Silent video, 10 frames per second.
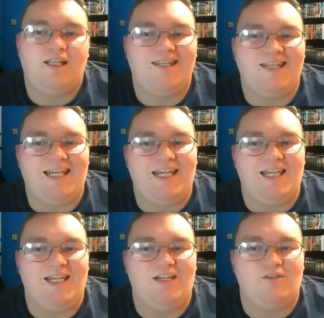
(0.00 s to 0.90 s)

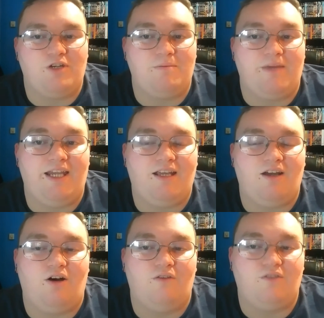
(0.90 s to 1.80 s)
the remake
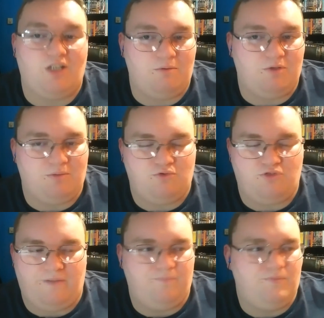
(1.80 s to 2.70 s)
of A Nightmare on Elm Street.